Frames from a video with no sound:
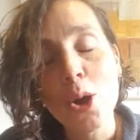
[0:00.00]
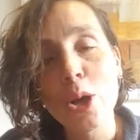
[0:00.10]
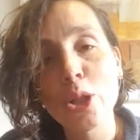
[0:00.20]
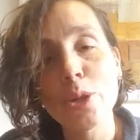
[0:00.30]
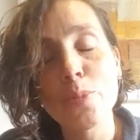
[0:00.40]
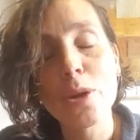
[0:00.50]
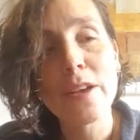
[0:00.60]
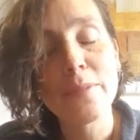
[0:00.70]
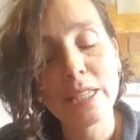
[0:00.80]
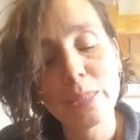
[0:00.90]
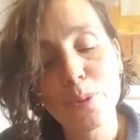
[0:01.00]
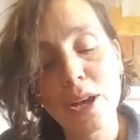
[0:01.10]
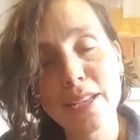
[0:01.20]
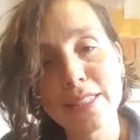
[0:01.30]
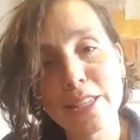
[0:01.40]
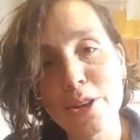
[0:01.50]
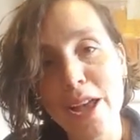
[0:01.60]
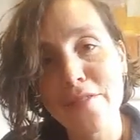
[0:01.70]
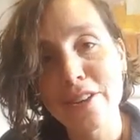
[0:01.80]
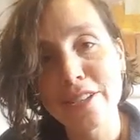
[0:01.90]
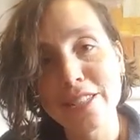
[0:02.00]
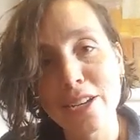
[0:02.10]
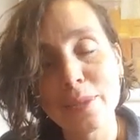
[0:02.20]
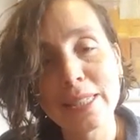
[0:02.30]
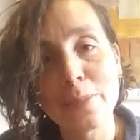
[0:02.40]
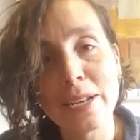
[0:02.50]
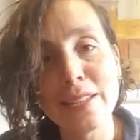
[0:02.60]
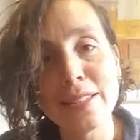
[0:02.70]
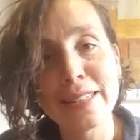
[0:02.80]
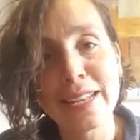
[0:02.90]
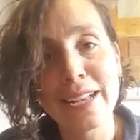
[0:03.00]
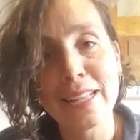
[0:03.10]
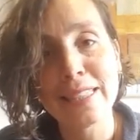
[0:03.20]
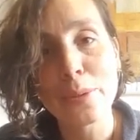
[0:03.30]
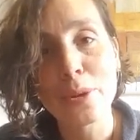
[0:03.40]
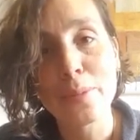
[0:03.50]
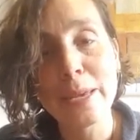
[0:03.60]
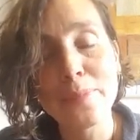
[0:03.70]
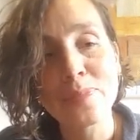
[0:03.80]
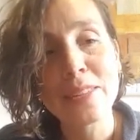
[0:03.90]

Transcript: or learn more about these products and you haven't already started with someone else, get in contact with me.